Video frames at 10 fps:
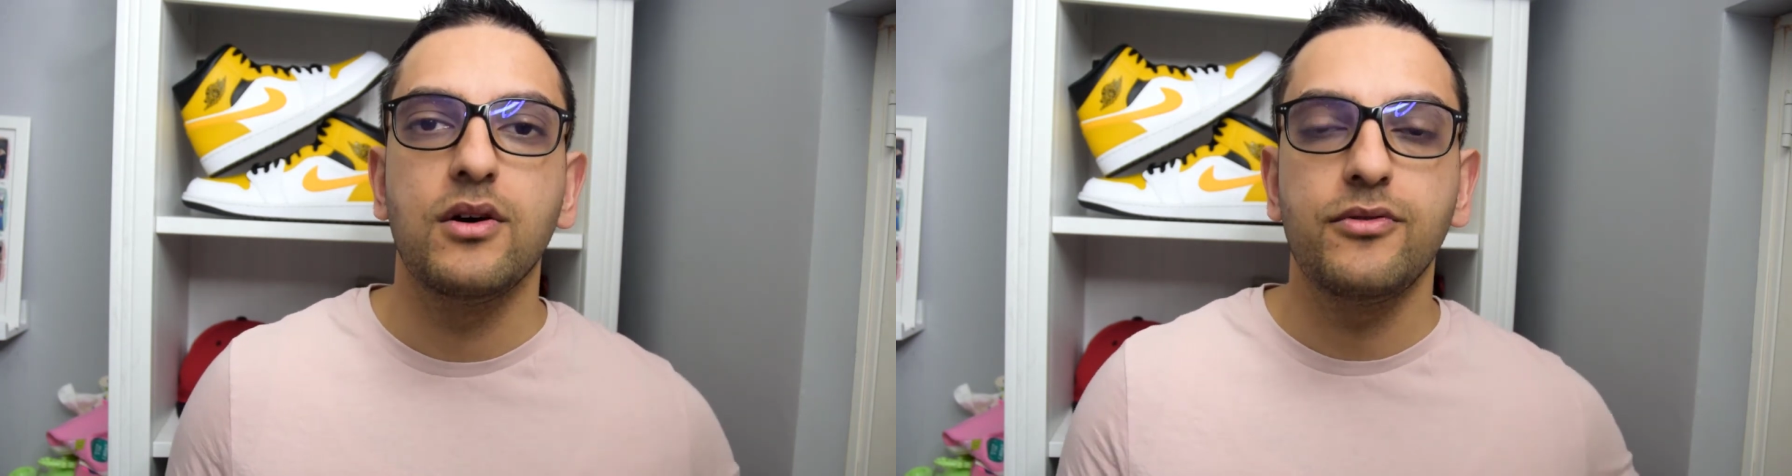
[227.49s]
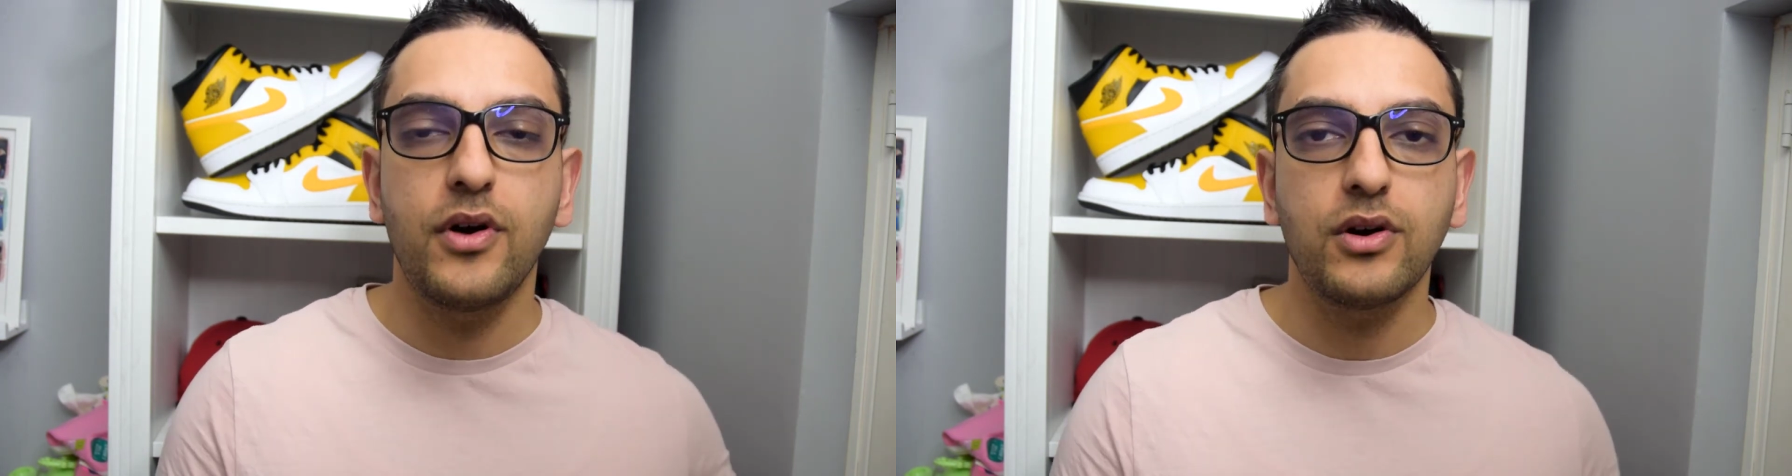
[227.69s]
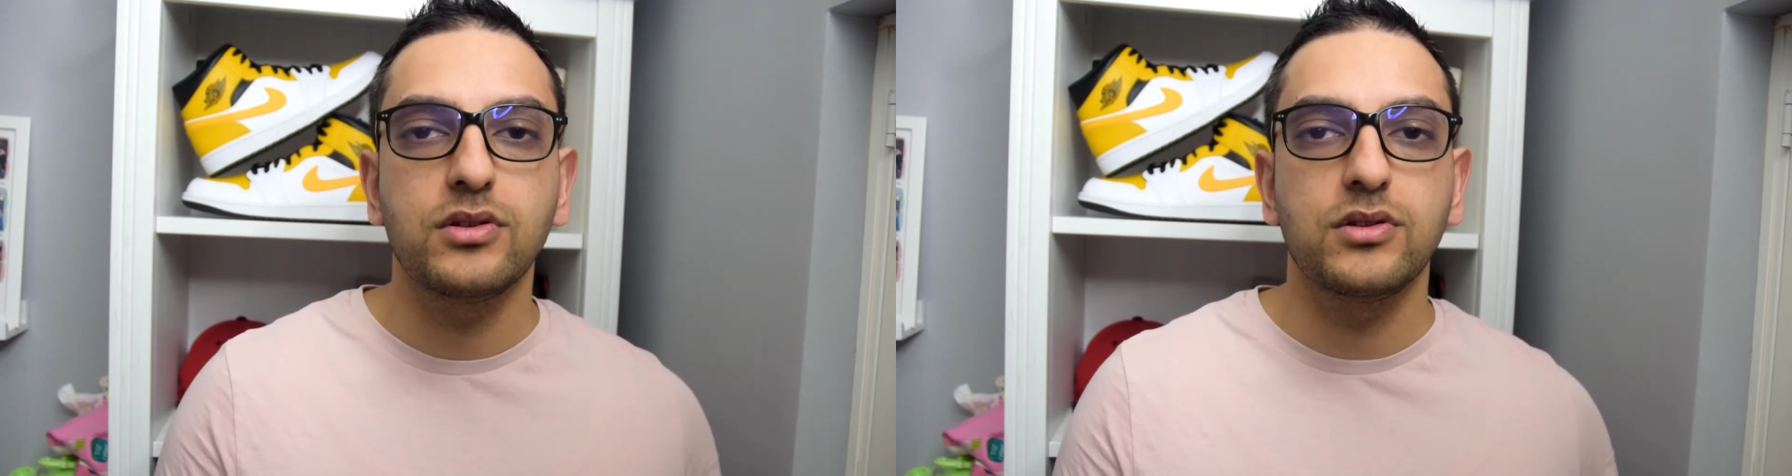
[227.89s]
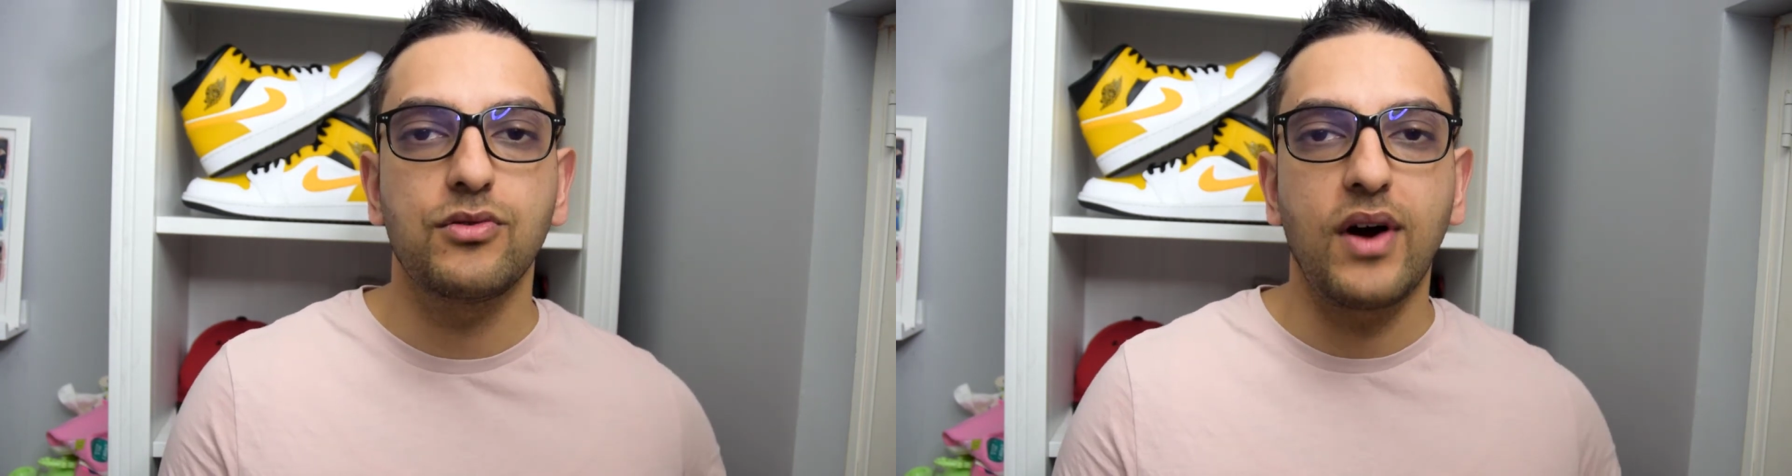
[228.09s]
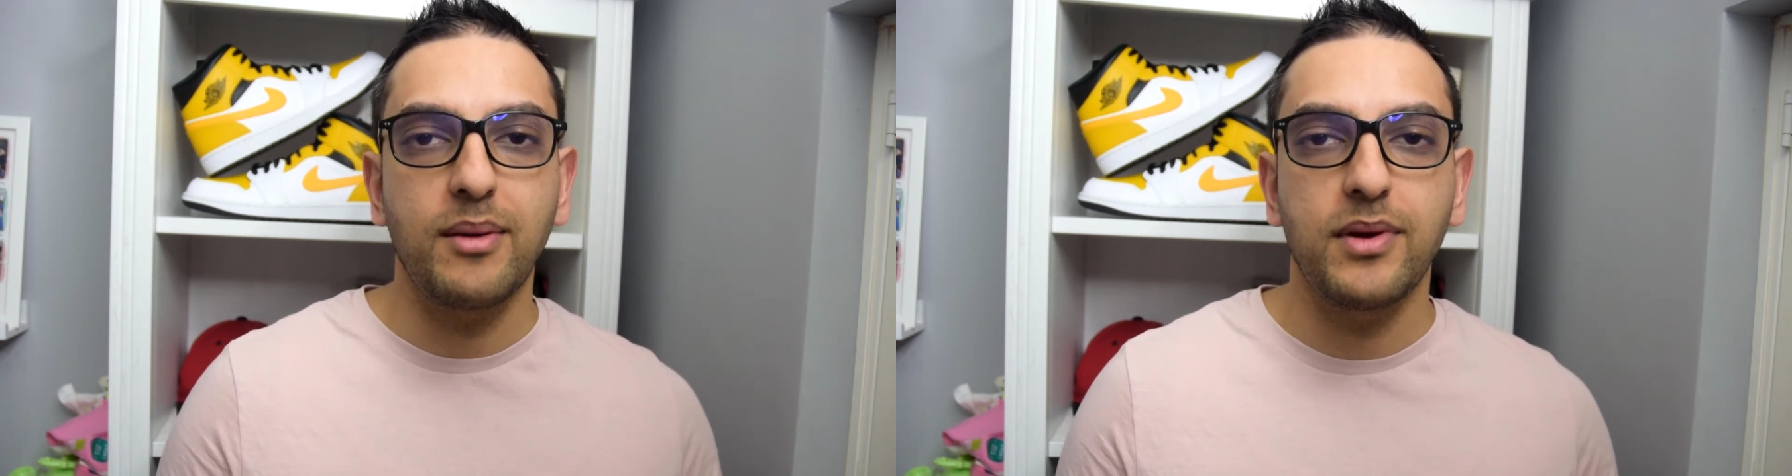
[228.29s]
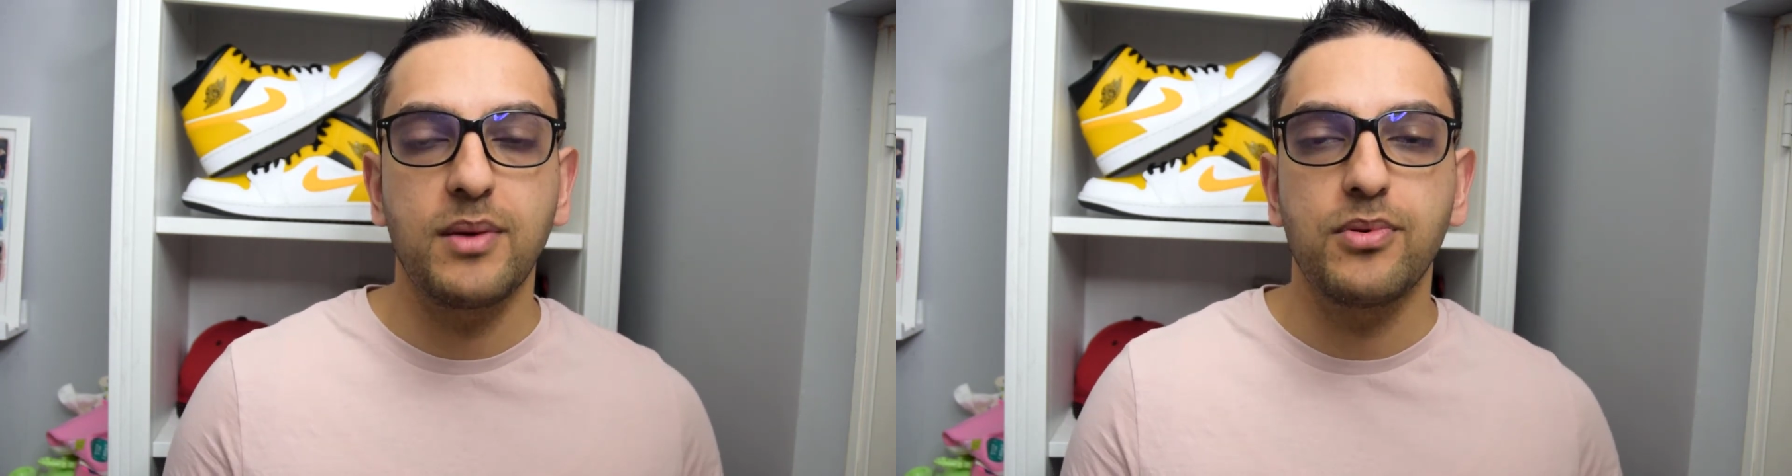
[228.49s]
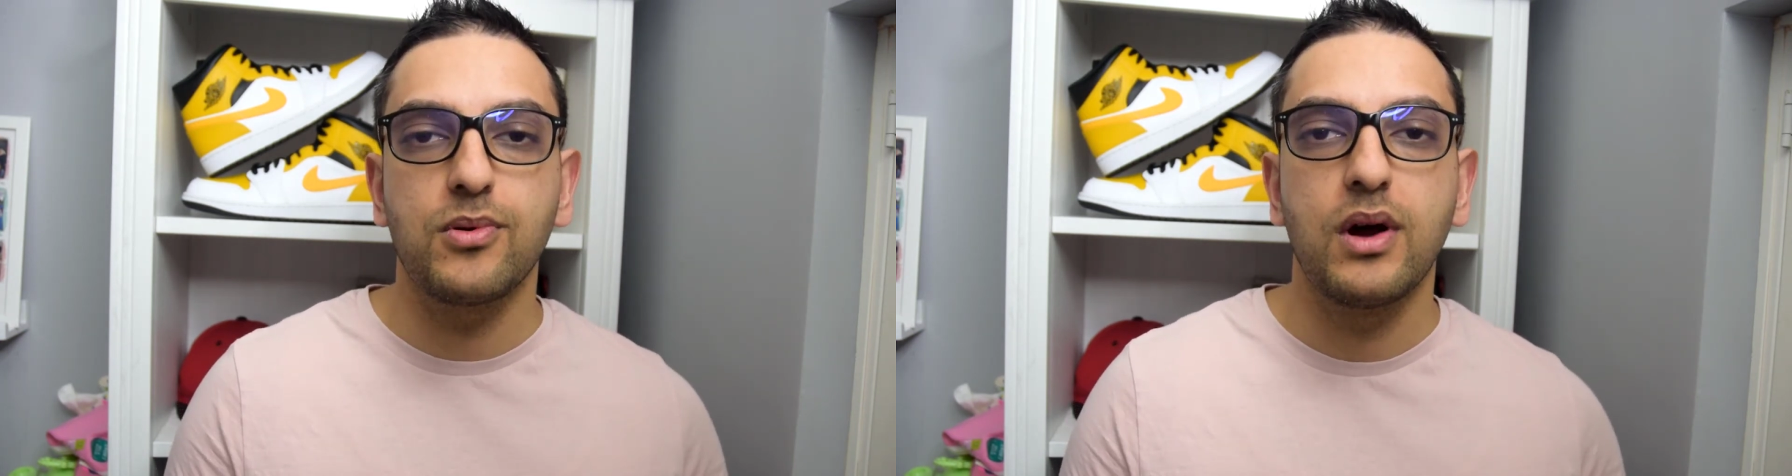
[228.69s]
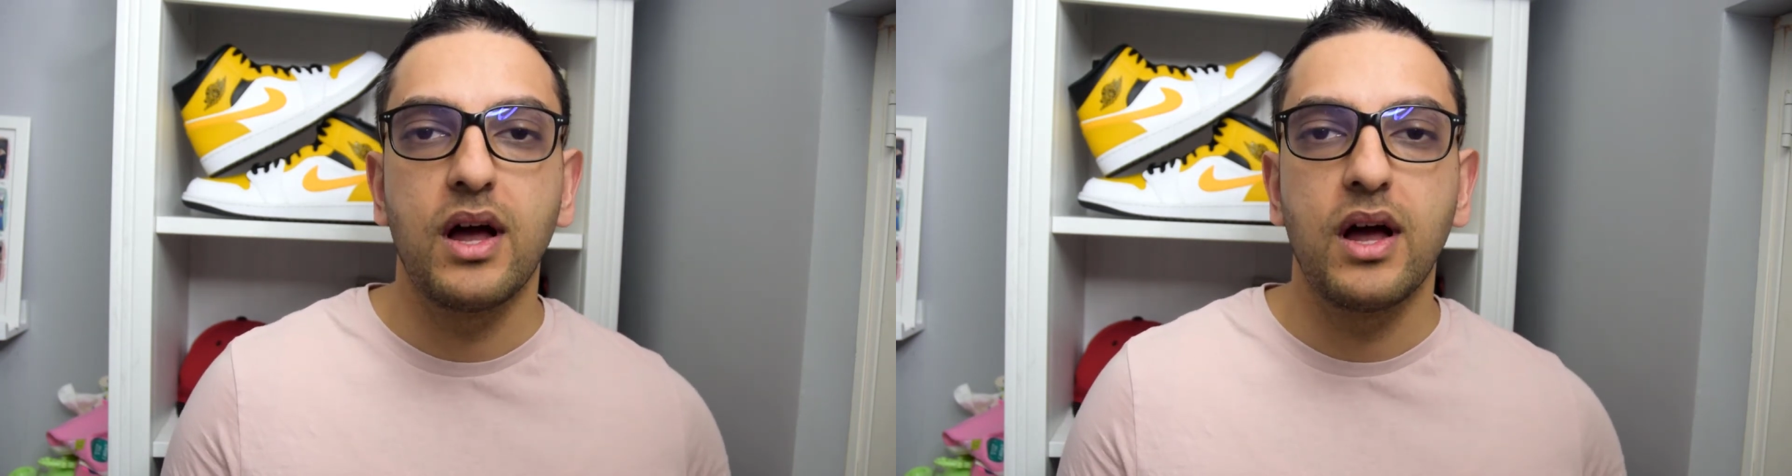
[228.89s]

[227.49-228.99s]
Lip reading: focus on the right people.